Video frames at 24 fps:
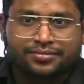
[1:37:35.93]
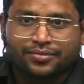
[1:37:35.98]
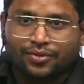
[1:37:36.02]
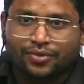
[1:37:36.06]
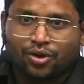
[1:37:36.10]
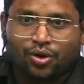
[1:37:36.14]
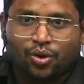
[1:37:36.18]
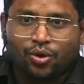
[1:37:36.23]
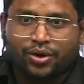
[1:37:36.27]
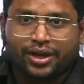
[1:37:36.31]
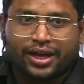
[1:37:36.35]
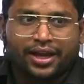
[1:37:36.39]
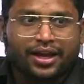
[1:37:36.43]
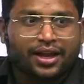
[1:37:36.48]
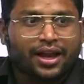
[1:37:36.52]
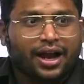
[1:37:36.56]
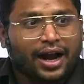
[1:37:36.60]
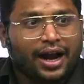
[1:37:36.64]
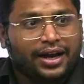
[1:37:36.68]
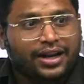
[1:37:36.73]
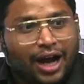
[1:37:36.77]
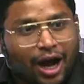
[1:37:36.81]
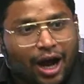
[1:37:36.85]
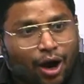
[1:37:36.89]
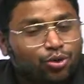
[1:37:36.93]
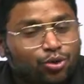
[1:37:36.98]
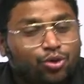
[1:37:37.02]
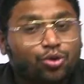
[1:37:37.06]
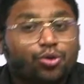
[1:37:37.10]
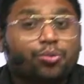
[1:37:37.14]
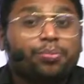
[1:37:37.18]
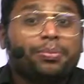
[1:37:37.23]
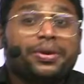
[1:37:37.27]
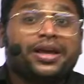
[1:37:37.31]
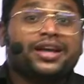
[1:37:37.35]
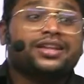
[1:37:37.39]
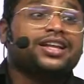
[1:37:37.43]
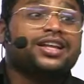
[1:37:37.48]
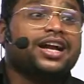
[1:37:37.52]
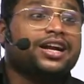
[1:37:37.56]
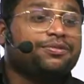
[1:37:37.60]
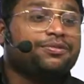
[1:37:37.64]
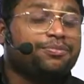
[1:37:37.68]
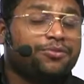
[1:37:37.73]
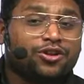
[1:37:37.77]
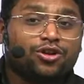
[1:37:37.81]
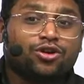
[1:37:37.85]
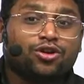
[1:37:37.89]
Okay, and how to make that
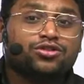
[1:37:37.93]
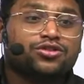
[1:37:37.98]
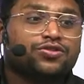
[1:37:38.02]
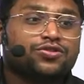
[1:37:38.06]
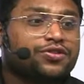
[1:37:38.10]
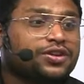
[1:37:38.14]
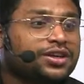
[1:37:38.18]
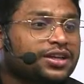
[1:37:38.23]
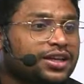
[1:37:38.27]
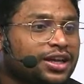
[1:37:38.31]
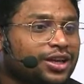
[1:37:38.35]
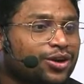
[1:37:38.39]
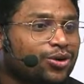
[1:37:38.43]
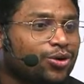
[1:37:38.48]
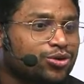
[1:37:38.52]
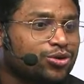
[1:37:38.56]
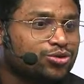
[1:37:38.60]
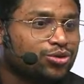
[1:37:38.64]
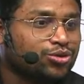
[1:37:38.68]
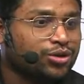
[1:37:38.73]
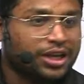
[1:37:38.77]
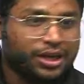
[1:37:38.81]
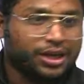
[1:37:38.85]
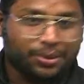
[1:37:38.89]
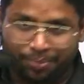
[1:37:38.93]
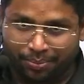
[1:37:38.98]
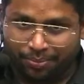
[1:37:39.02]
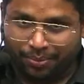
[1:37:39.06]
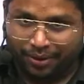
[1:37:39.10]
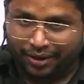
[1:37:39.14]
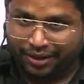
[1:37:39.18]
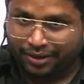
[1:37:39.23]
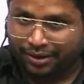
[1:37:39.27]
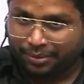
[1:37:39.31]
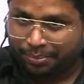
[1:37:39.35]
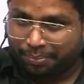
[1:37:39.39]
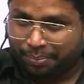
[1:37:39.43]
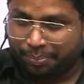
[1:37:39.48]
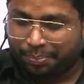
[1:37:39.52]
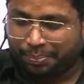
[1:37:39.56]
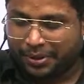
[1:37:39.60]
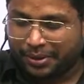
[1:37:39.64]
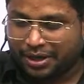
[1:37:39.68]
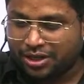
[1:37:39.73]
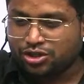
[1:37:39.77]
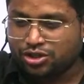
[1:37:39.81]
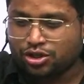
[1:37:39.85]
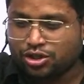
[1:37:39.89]
philosopher king also. He
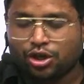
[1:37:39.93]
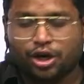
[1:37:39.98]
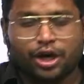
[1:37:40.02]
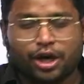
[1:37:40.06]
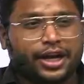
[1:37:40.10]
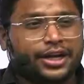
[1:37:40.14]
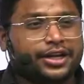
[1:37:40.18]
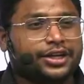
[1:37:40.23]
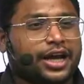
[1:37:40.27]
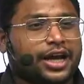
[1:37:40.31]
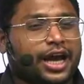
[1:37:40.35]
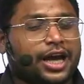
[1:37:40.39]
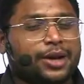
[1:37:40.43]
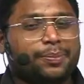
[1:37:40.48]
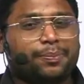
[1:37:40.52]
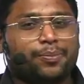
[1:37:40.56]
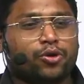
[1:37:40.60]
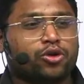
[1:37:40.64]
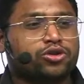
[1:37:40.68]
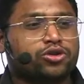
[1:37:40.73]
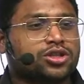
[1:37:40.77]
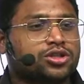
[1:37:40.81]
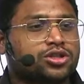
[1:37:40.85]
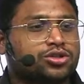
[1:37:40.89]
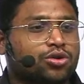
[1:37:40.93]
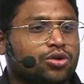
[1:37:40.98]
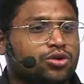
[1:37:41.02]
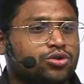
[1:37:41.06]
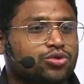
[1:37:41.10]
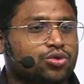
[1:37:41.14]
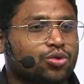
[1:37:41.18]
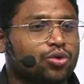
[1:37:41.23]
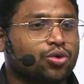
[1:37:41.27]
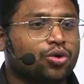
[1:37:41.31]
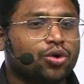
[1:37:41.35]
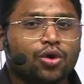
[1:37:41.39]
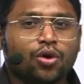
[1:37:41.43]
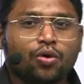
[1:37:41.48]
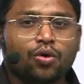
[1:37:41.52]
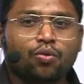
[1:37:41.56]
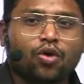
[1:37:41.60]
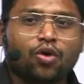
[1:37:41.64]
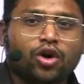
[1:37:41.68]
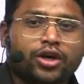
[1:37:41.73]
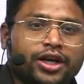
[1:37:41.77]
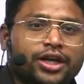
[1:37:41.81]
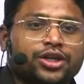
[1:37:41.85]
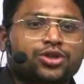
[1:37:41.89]
builds an entire process also.
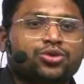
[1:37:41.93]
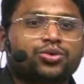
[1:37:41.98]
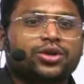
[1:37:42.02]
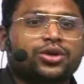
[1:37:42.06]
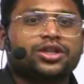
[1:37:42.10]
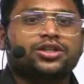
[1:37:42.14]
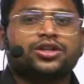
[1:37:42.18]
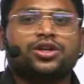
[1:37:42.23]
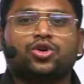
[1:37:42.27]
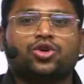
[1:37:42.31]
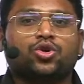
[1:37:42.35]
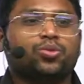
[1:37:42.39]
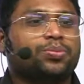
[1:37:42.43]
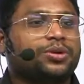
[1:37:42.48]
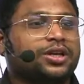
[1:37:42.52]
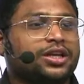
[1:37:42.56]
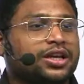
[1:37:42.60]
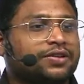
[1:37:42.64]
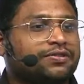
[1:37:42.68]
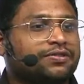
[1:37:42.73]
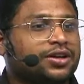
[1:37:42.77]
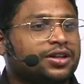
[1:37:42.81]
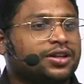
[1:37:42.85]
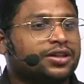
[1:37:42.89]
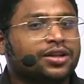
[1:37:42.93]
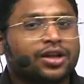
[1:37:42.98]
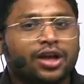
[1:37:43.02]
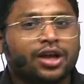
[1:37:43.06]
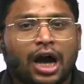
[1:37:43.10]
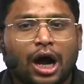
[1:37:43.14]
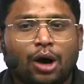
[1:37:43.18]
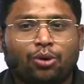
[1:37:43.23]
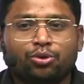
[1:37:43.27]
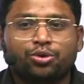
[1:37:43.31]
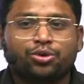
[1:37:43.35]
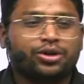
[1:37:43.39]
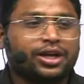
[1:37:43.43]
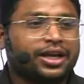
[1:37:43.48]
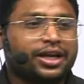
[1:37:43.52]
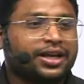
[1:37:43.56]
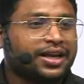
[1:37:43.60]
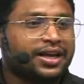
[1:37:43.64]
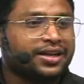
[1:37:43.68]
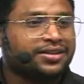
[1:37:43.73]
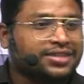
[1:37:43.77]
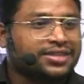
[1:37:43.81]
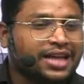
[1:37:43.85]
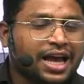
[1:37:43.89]
What education to be given, how to take
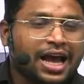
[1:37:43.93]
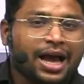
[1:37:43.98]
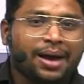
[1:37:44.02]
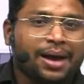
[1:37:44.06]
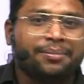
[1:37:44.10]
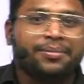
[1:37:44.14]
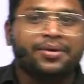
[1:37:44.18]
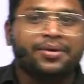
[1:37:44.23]
exam,